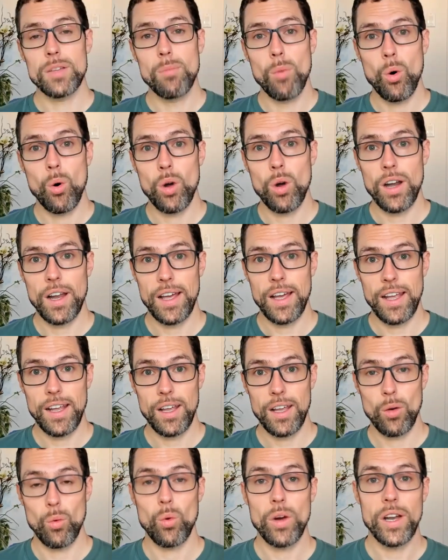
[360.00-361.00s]
more
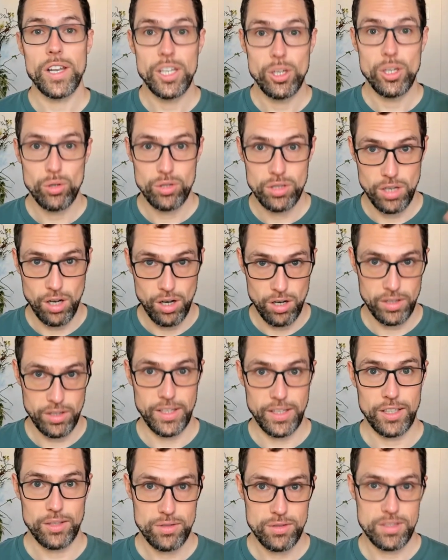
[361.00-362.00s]
like when you're
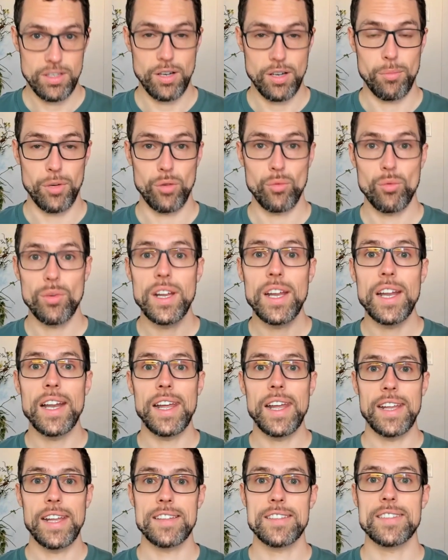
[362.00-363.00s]
talking to someone,
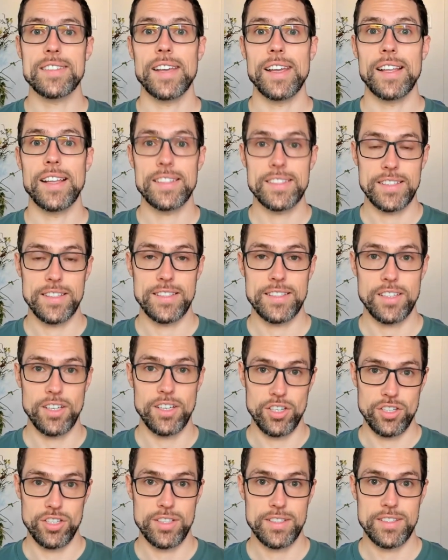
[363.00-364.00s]
really in sales
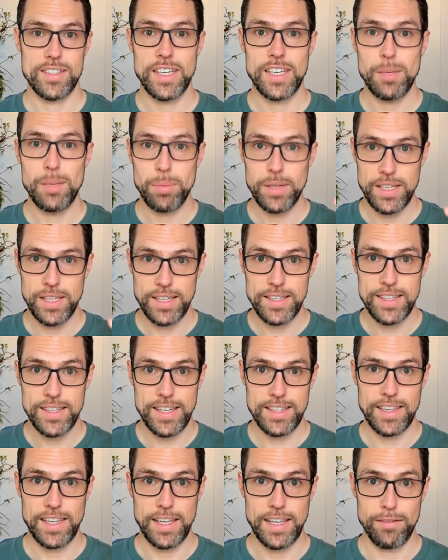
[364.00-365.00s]
discussions. Keep it at
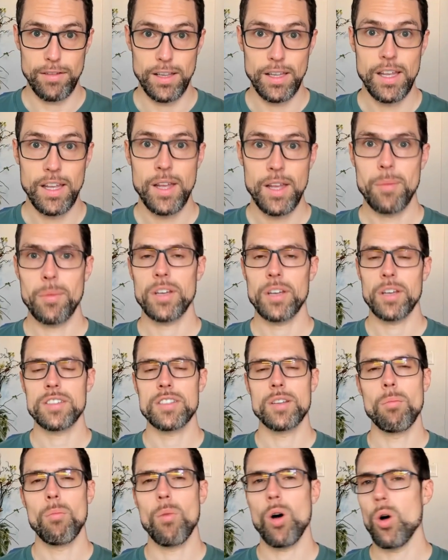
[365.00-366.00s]
that level. Because
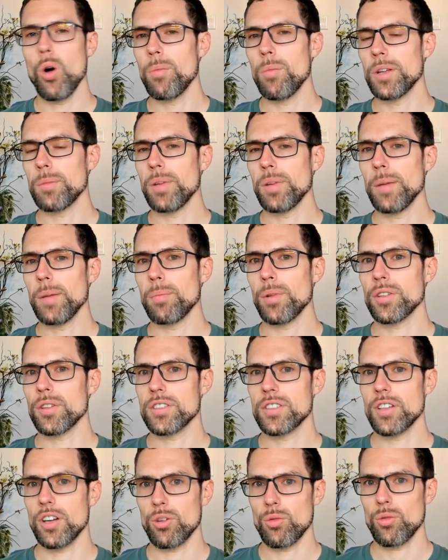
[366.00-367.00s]
the moment people
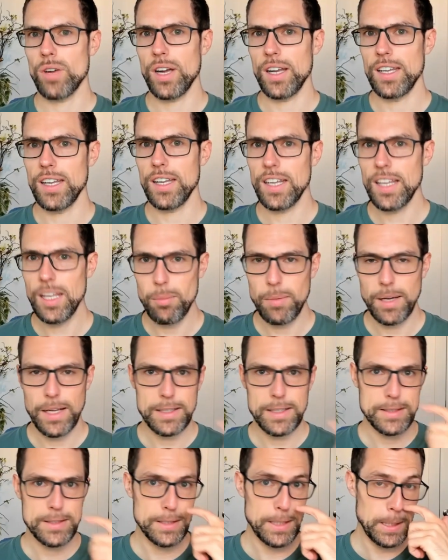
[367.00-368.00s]
start writing
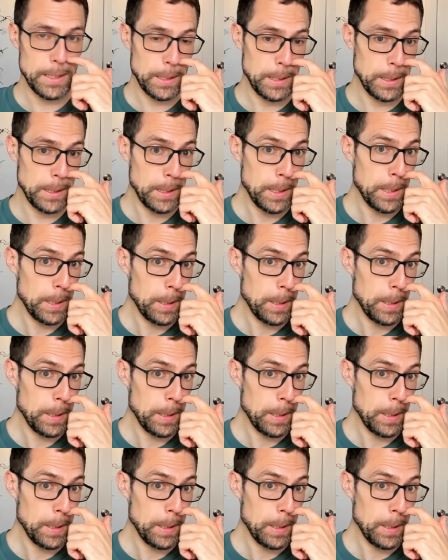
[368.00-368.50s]
emails still,